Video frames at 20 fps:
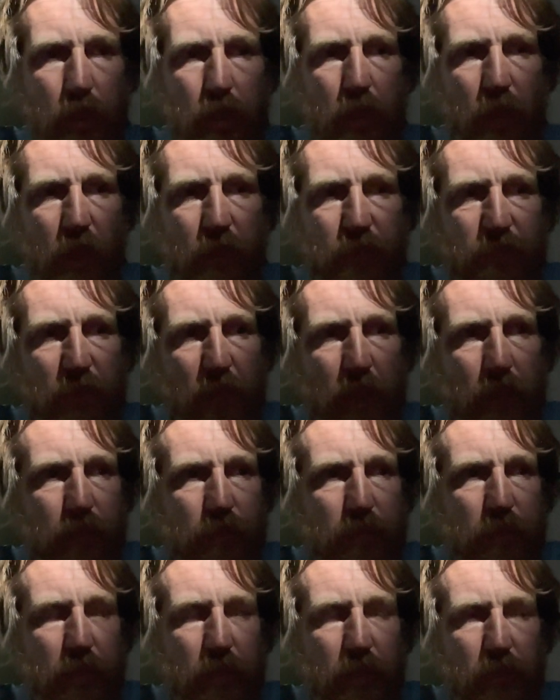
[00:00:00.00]
I
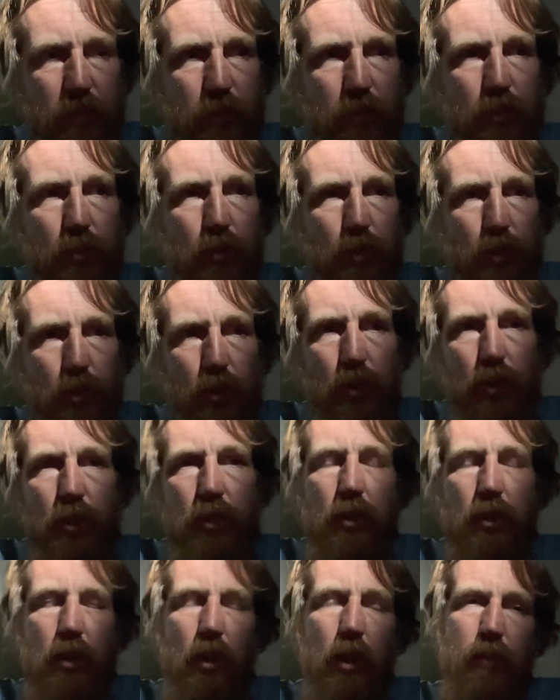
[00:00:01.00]
found like a little
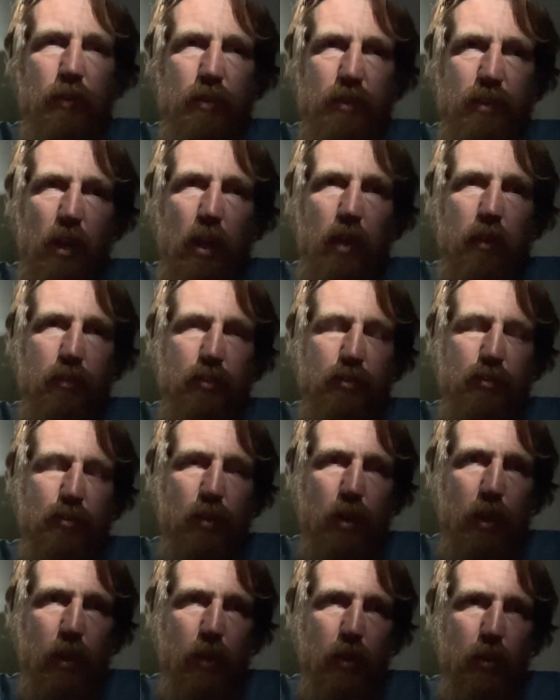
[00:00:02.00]
nook on the side of the
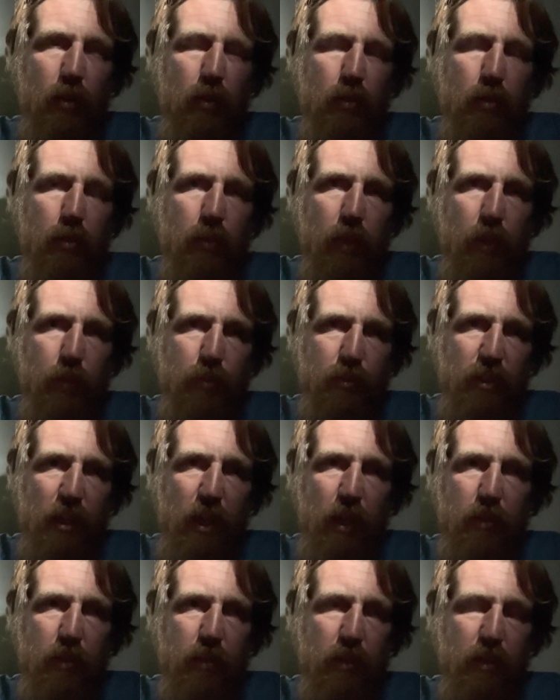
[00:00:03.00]
trail that was
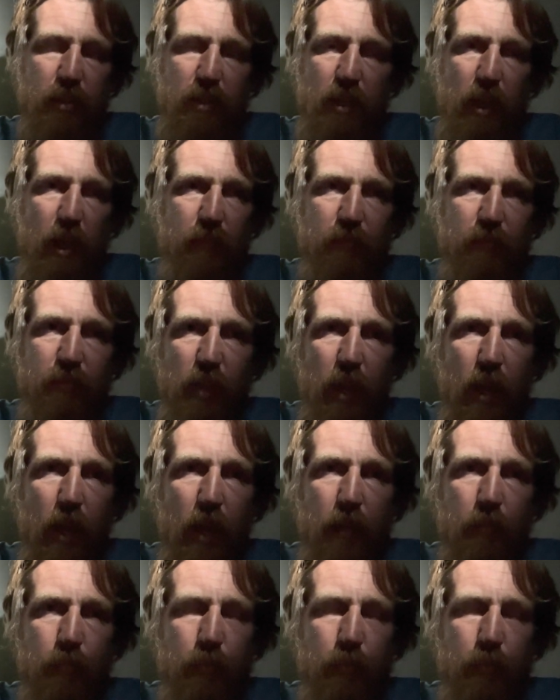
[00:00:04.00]
it's not flat,